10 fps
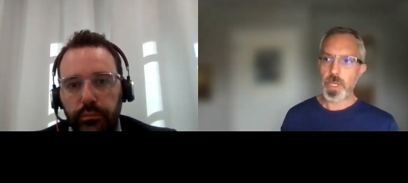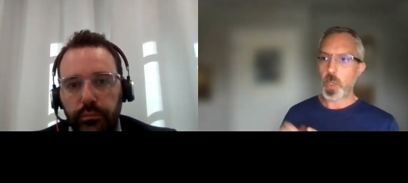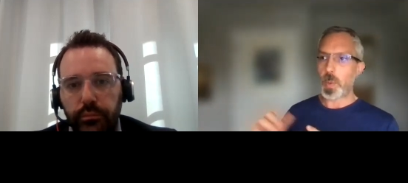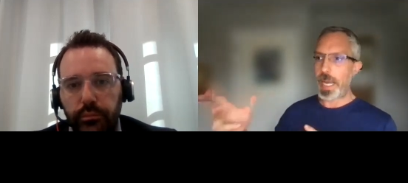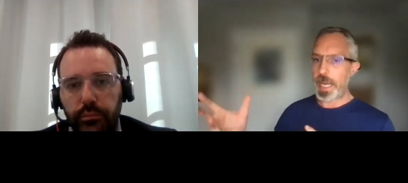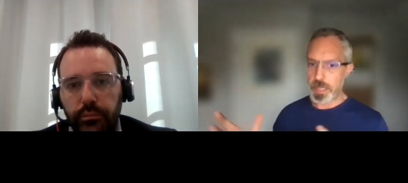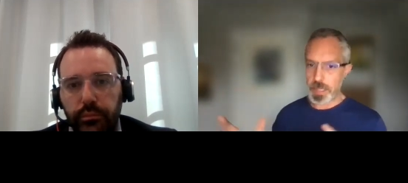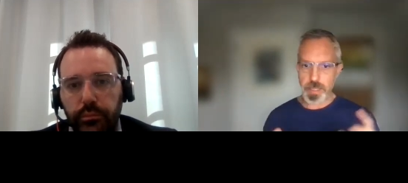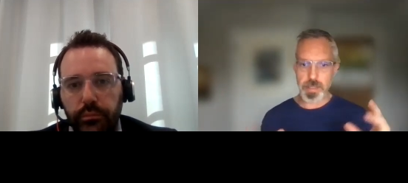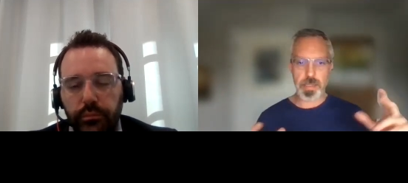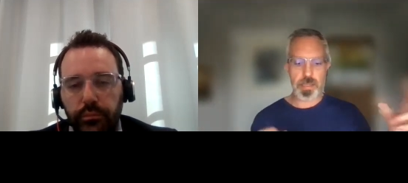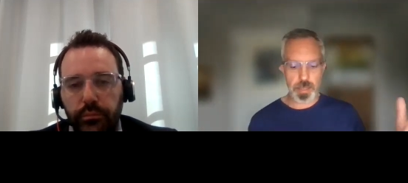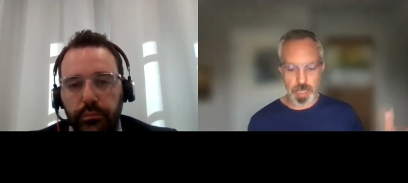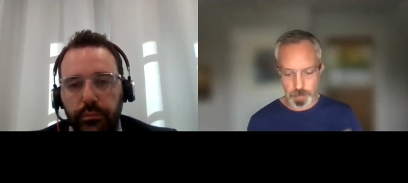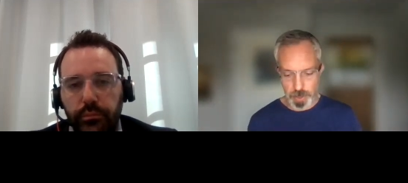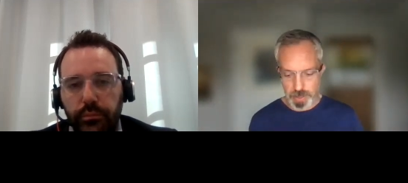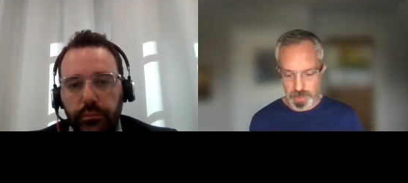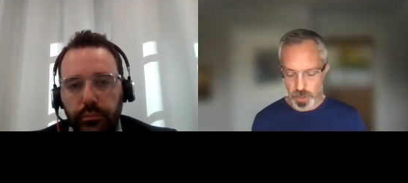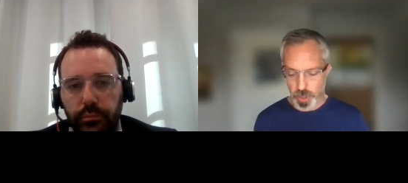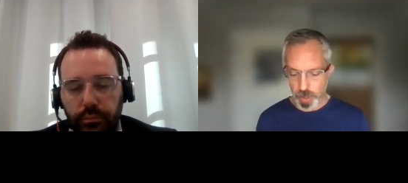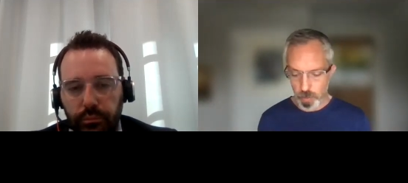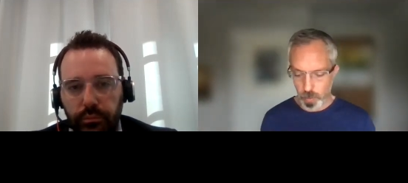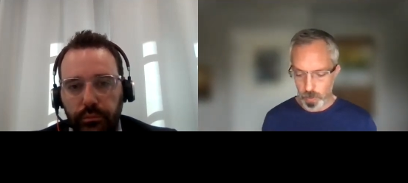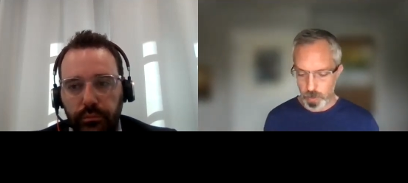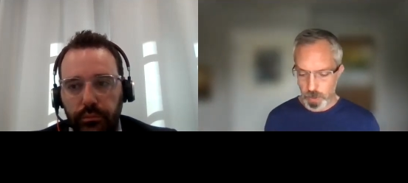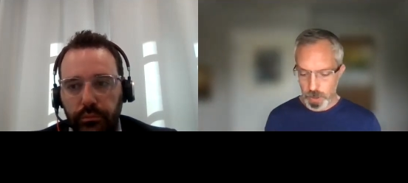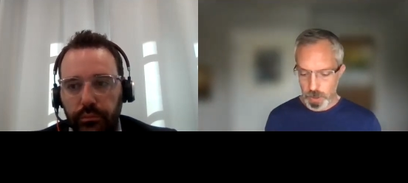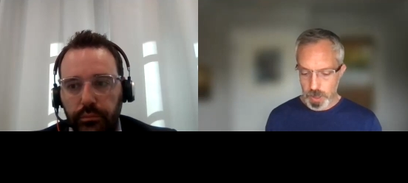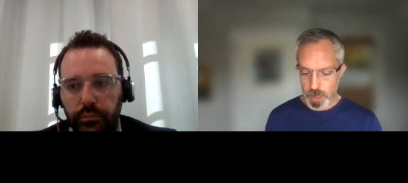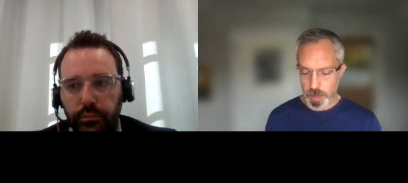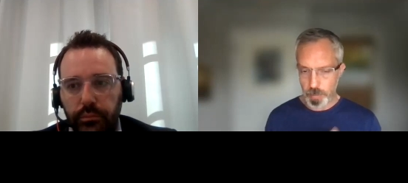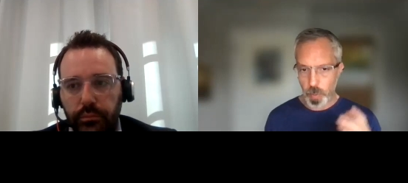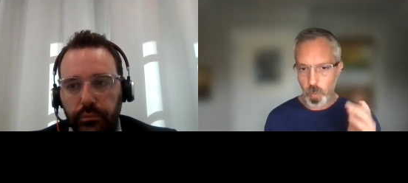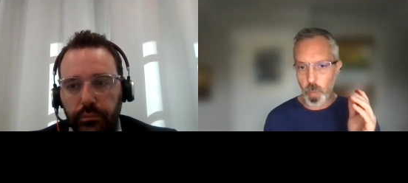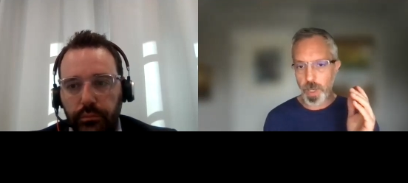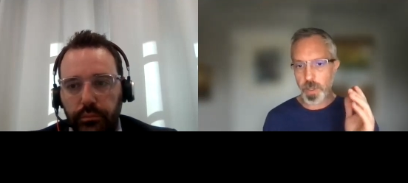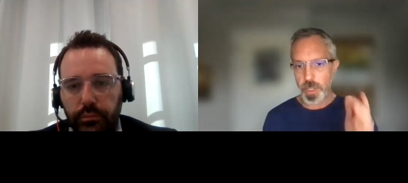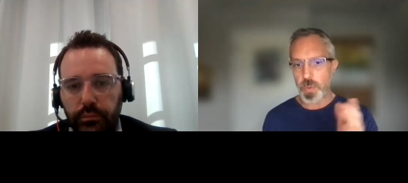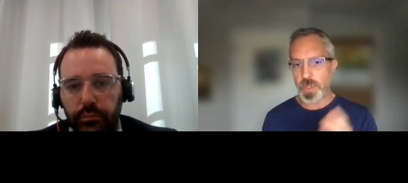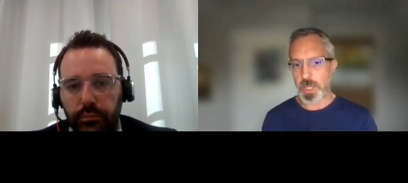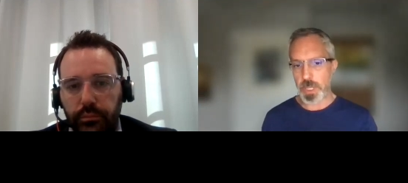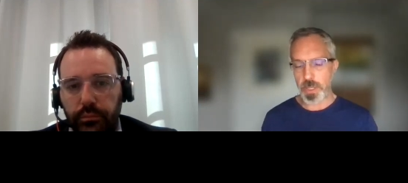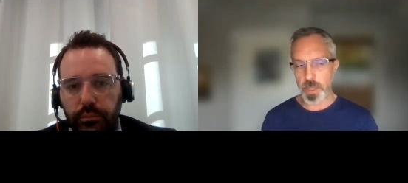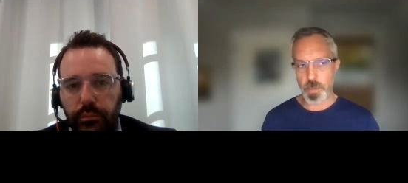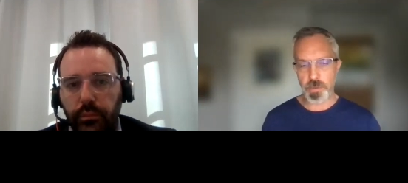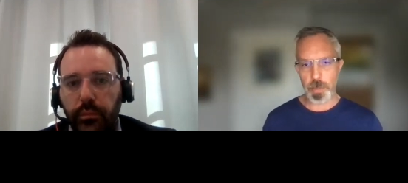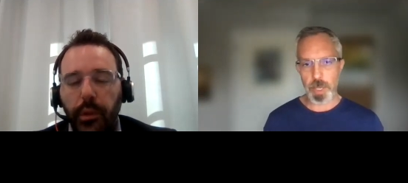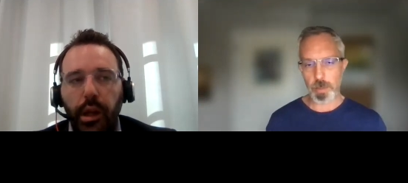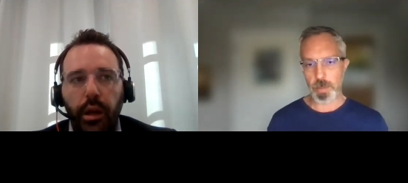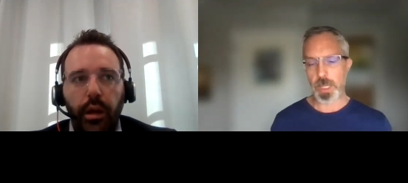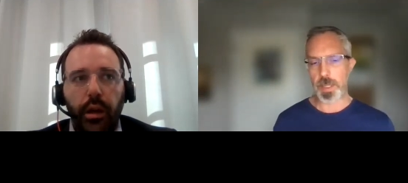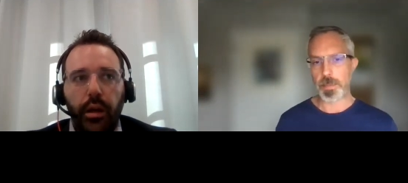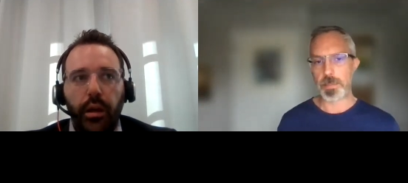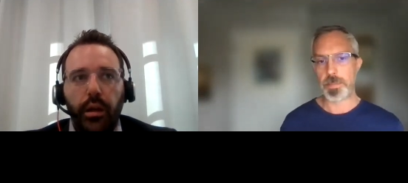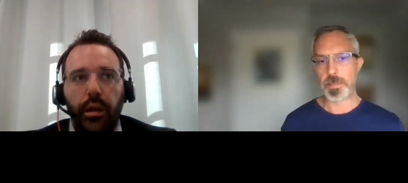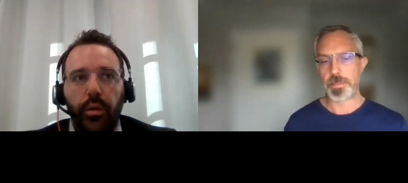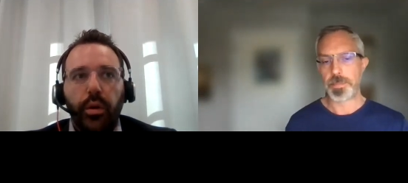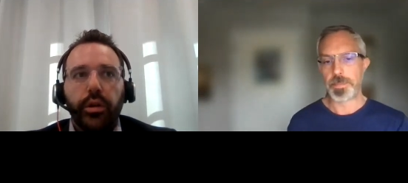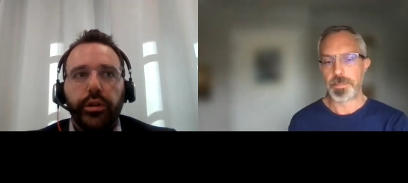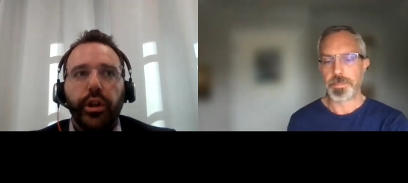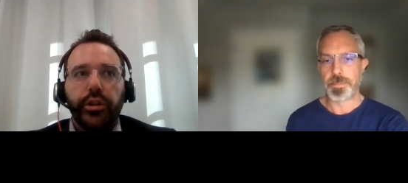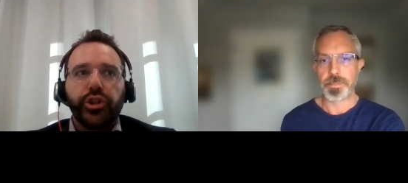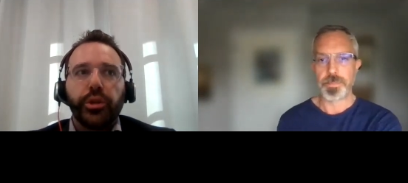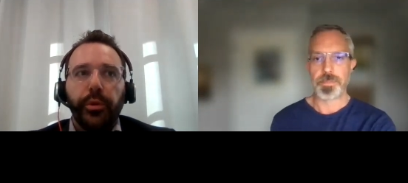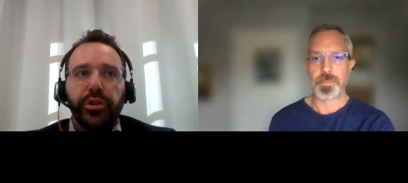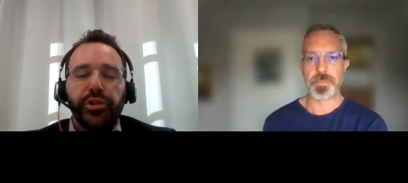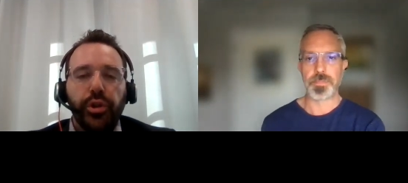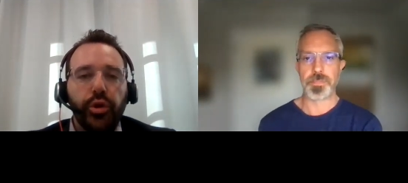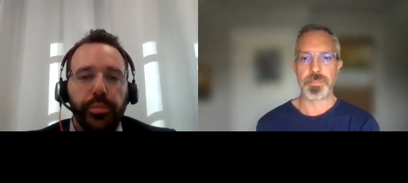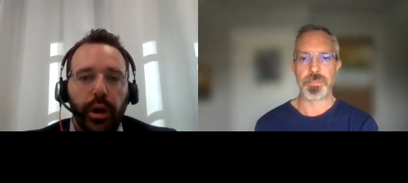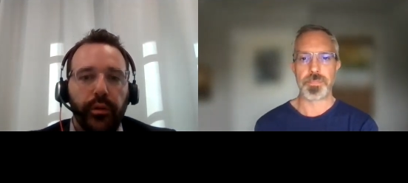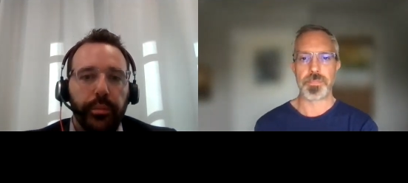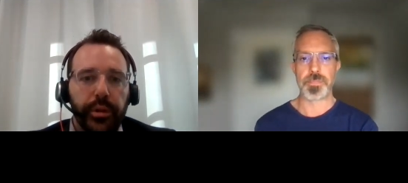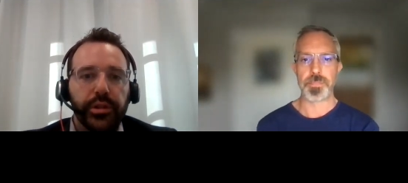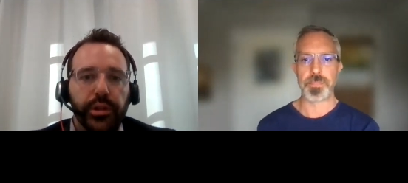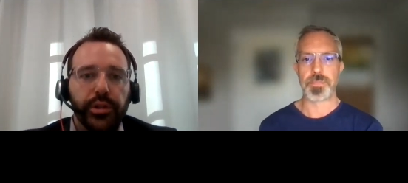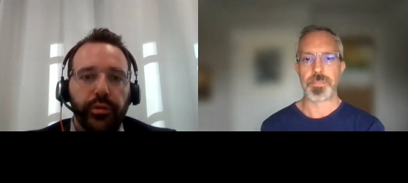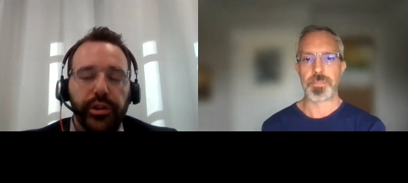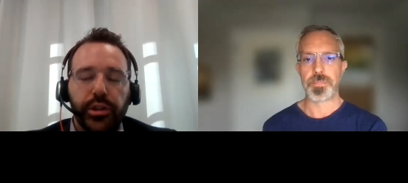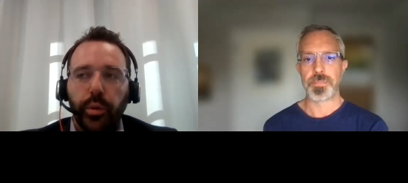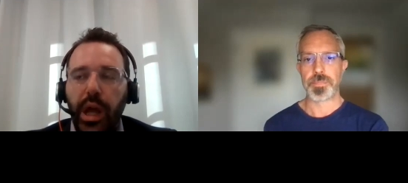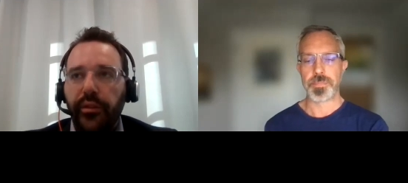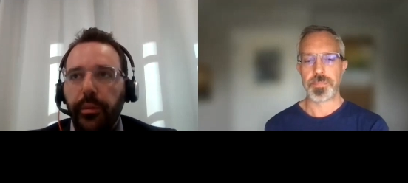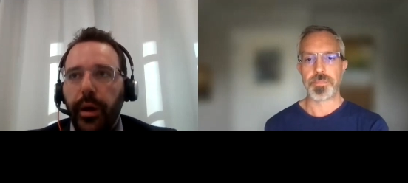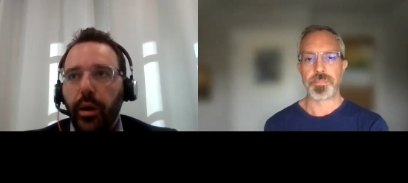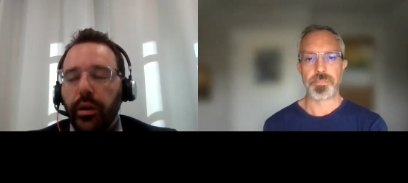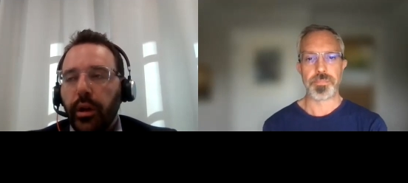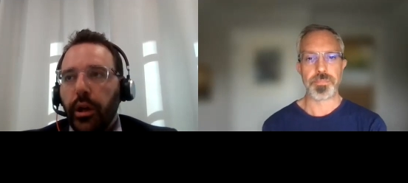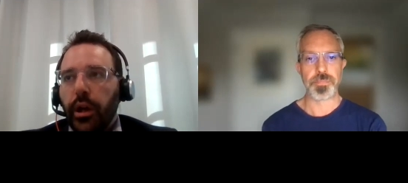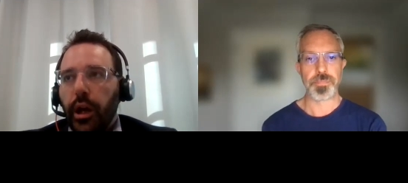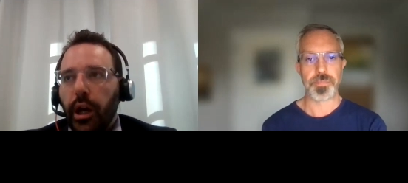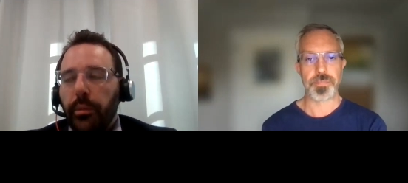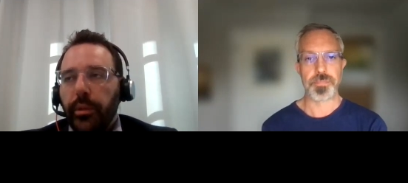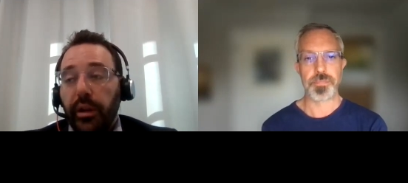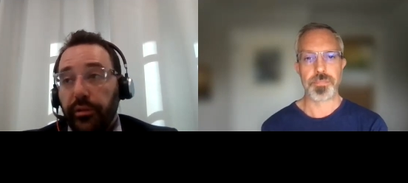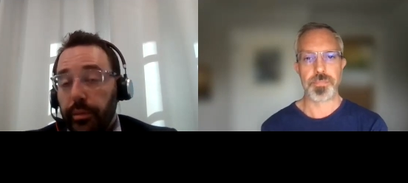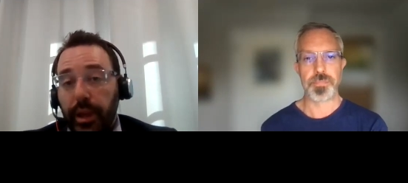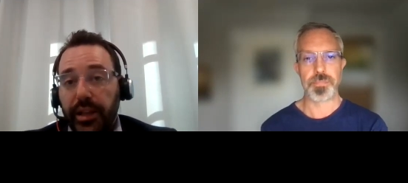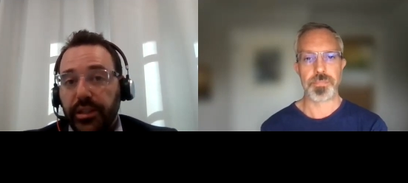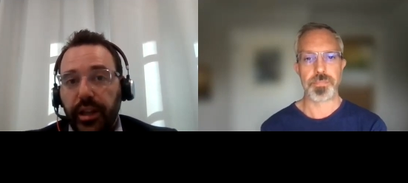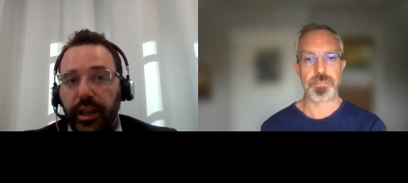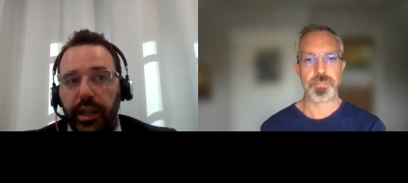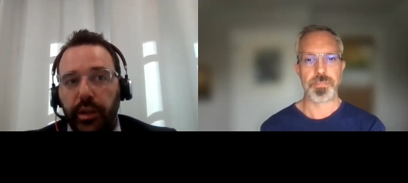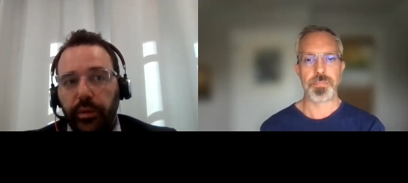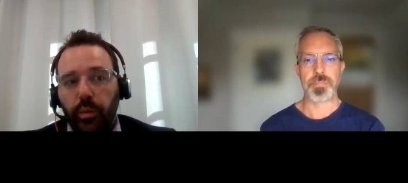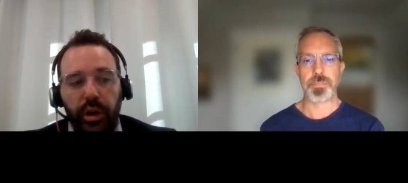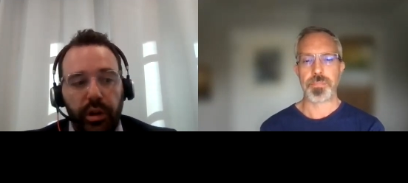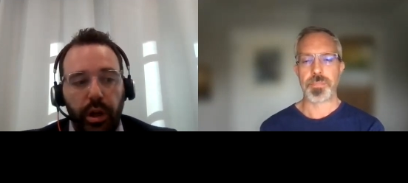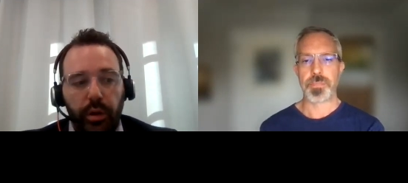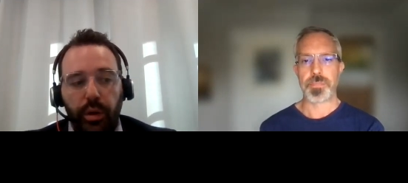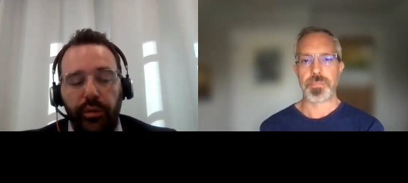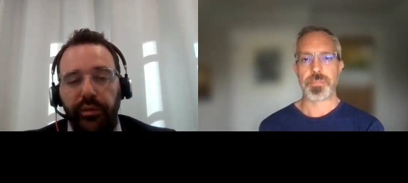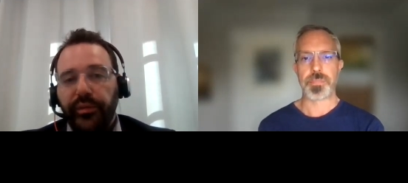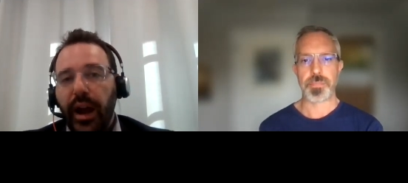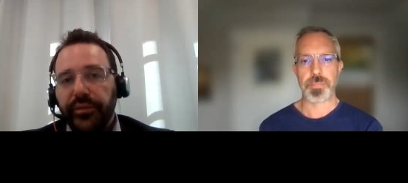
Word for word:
Speaker 1: you know, athletes and celebrities in general. Um, but where are you seeing it in terms of your bottom line?
Speaker 2: Well, distribution is a huge part of our business, right? So we have about, Um, again, for the last decade, we've been working on over five